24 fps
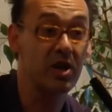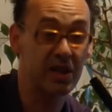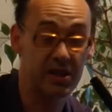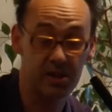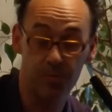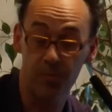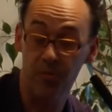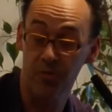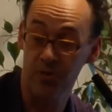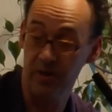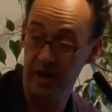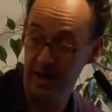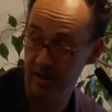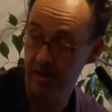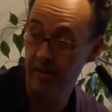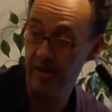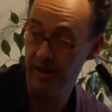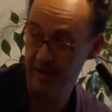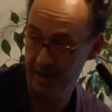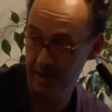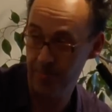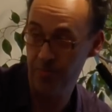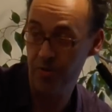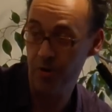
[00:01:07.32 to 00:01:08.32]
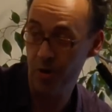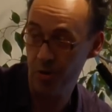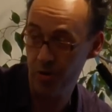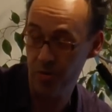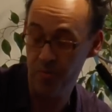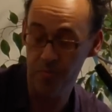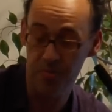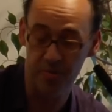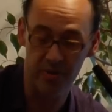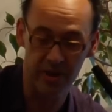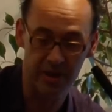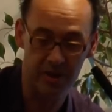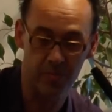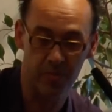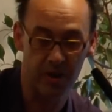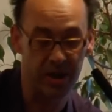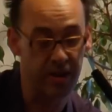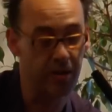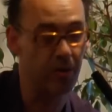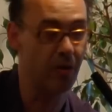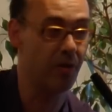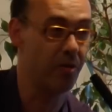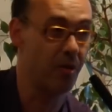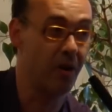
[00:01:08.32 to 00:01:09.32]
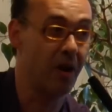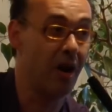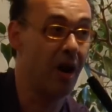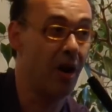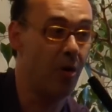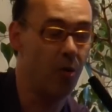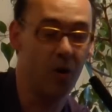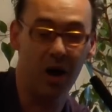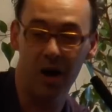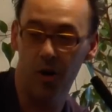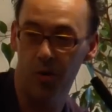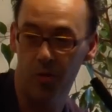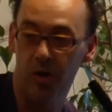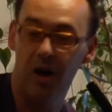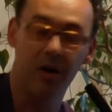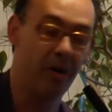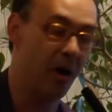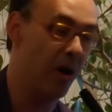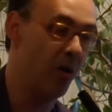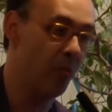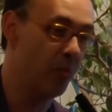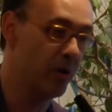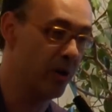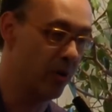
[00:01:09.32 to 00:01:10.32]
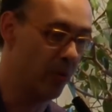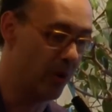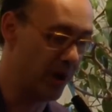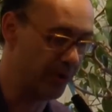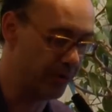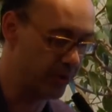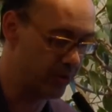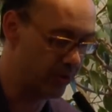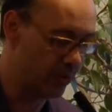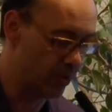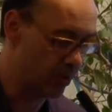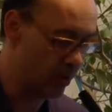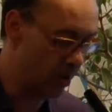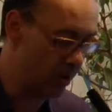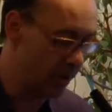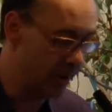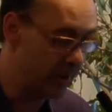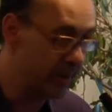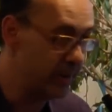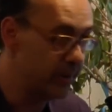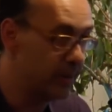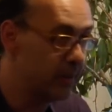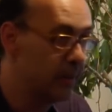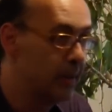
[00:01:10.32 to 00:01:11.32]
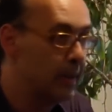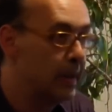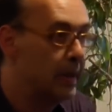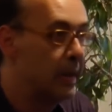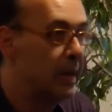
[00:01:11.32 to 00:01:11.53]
Spring and the broken Greek Spring, or how we want to call it.